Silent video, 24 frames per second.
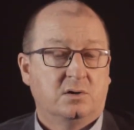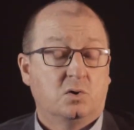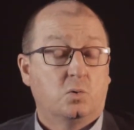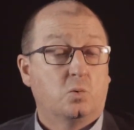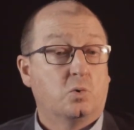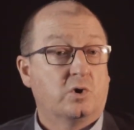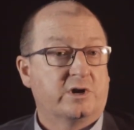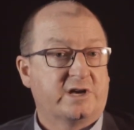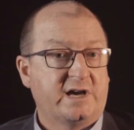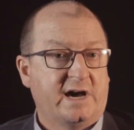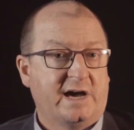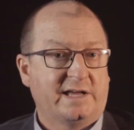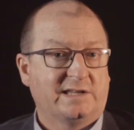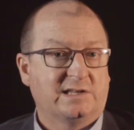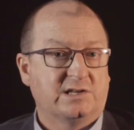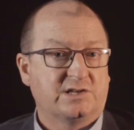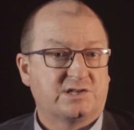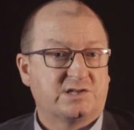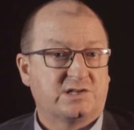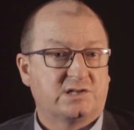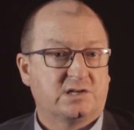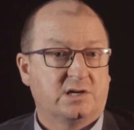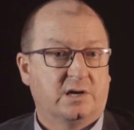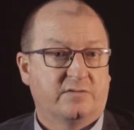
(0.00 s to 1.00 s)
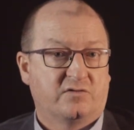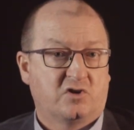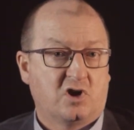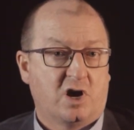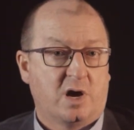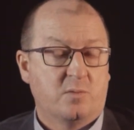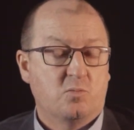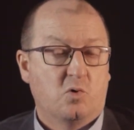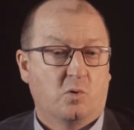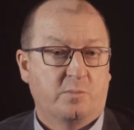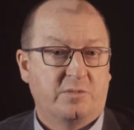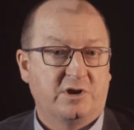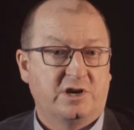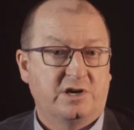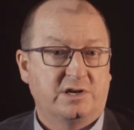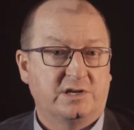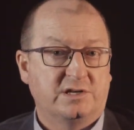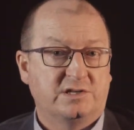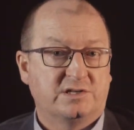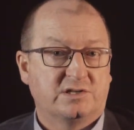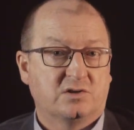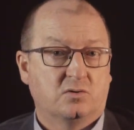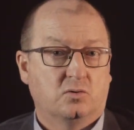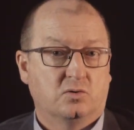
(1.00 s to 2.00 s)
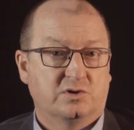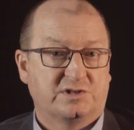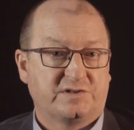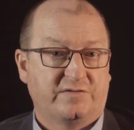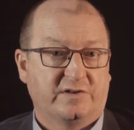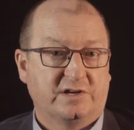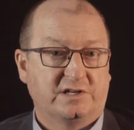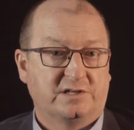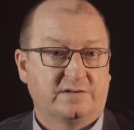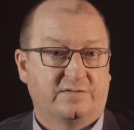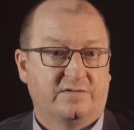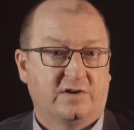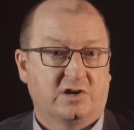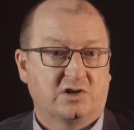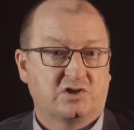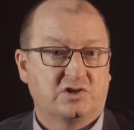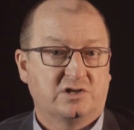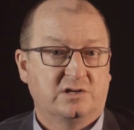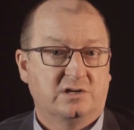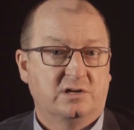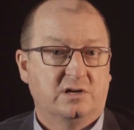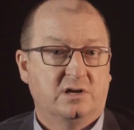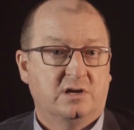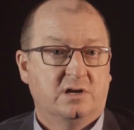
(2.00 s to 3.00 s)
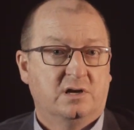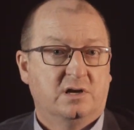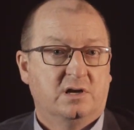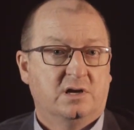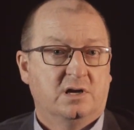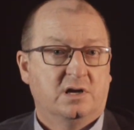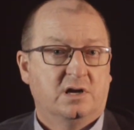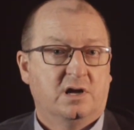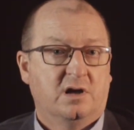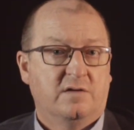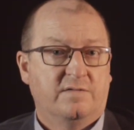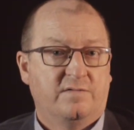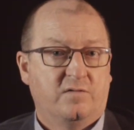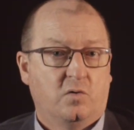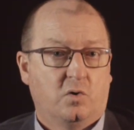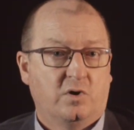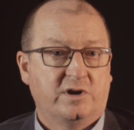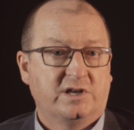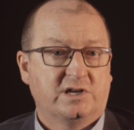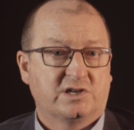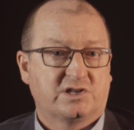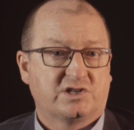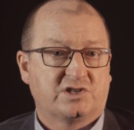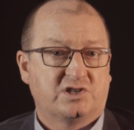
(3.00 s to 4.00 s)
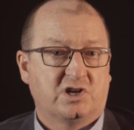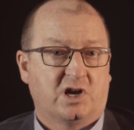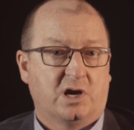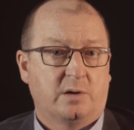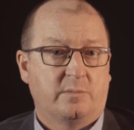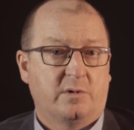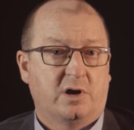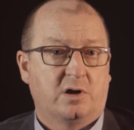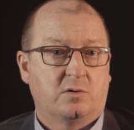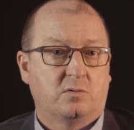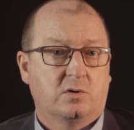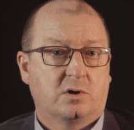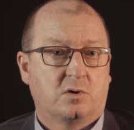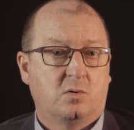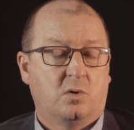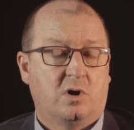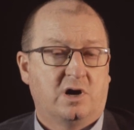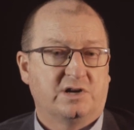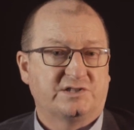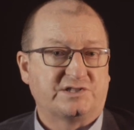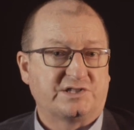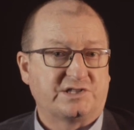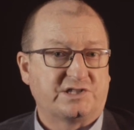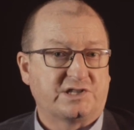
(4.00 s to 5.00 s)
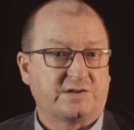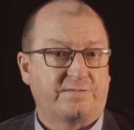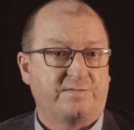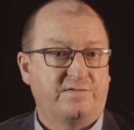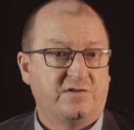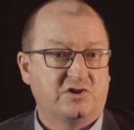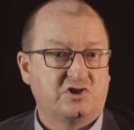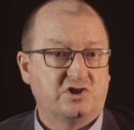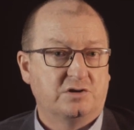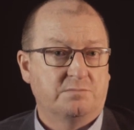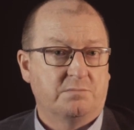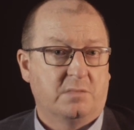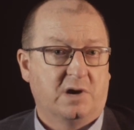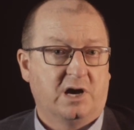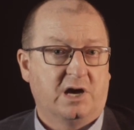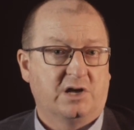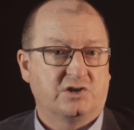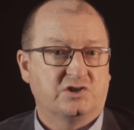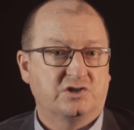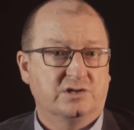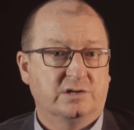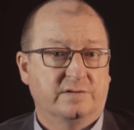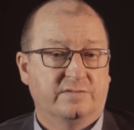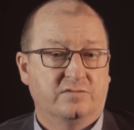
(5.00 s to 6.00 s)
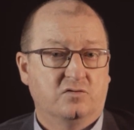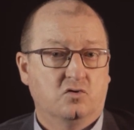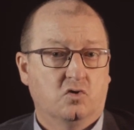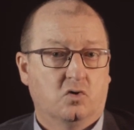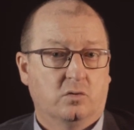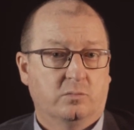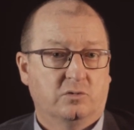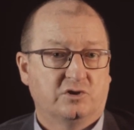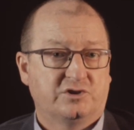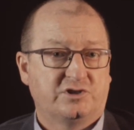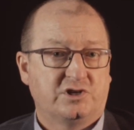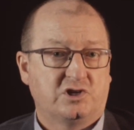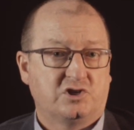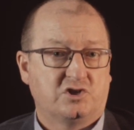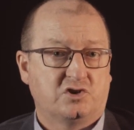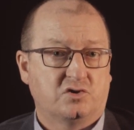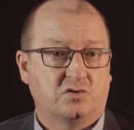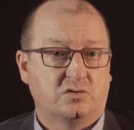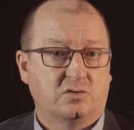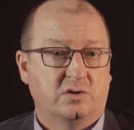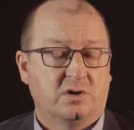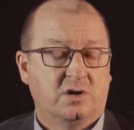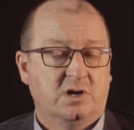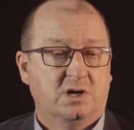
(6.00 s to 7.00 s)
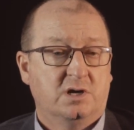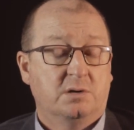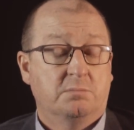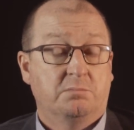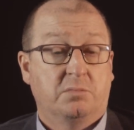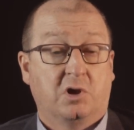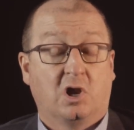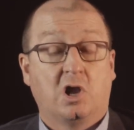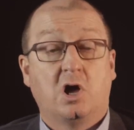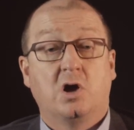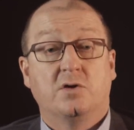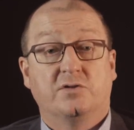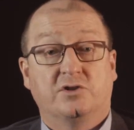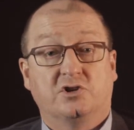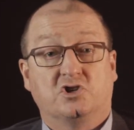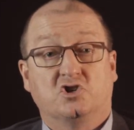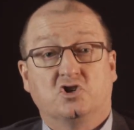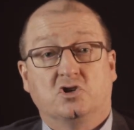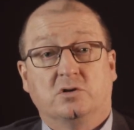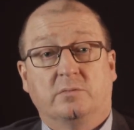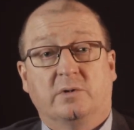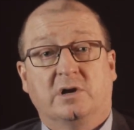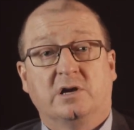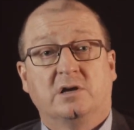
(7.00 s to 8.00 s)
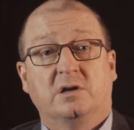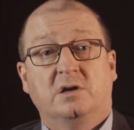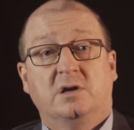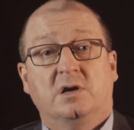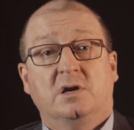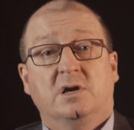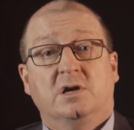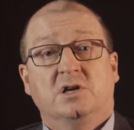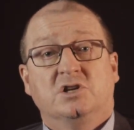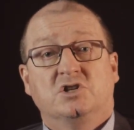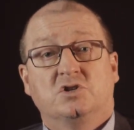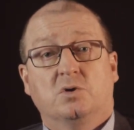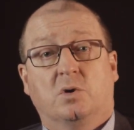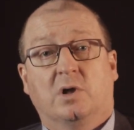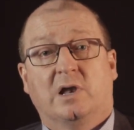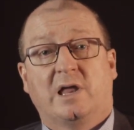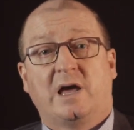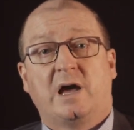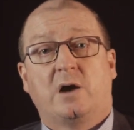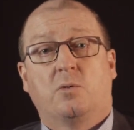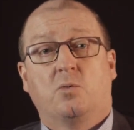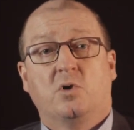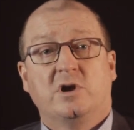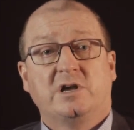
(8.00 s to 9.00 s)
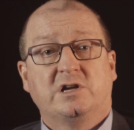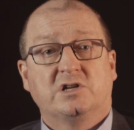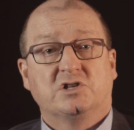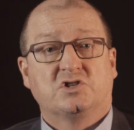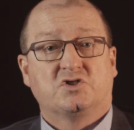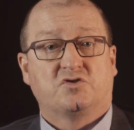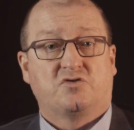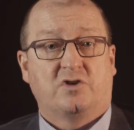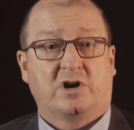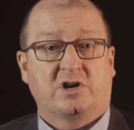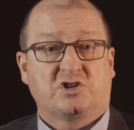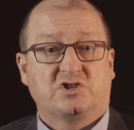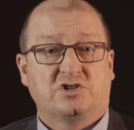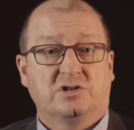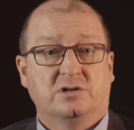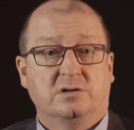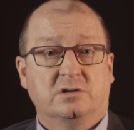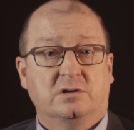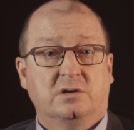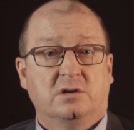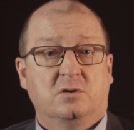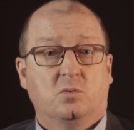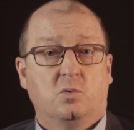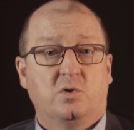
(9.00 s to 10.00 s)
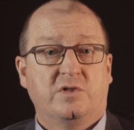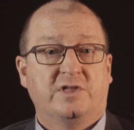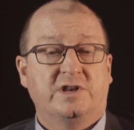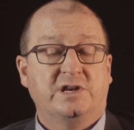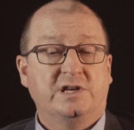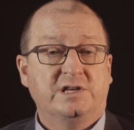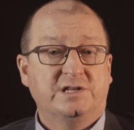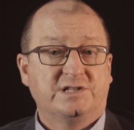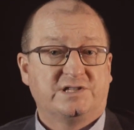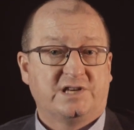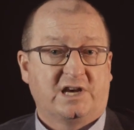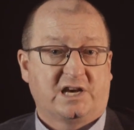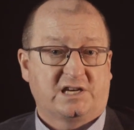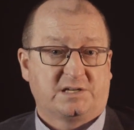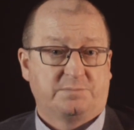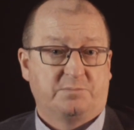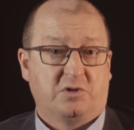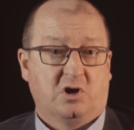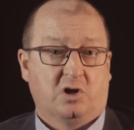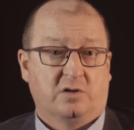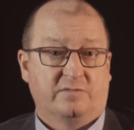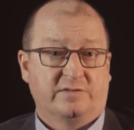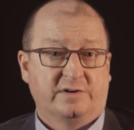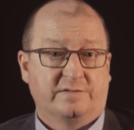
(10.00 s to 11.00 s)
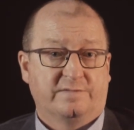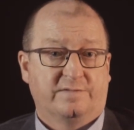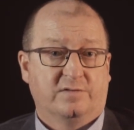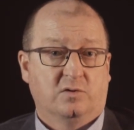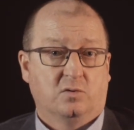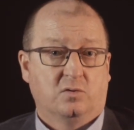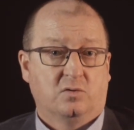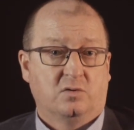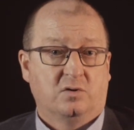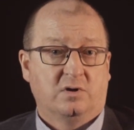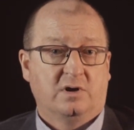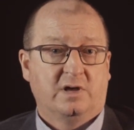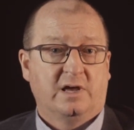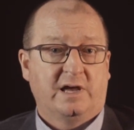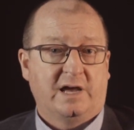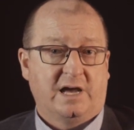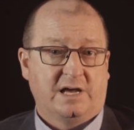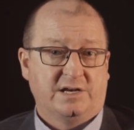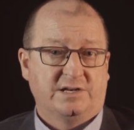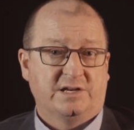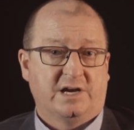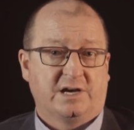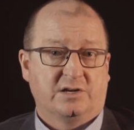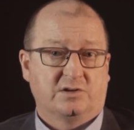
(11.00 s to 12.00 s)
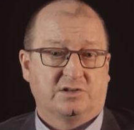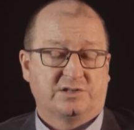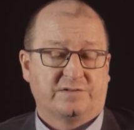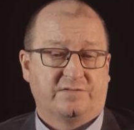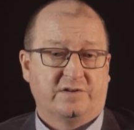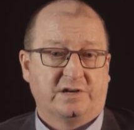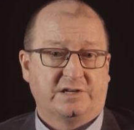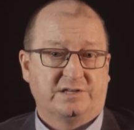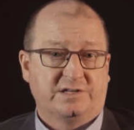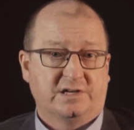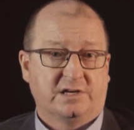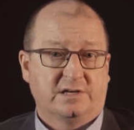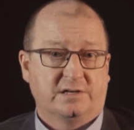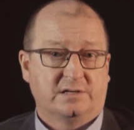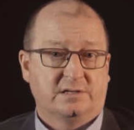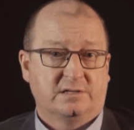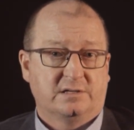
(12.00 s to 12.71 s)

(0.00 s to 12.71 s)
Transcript: Regardless of comorbidities or sphincter function, avoiding a stoma requires a sufficient margin of normal tissue below the tumour to allow reconstruction with an intact pelvic floor and anal sphincter.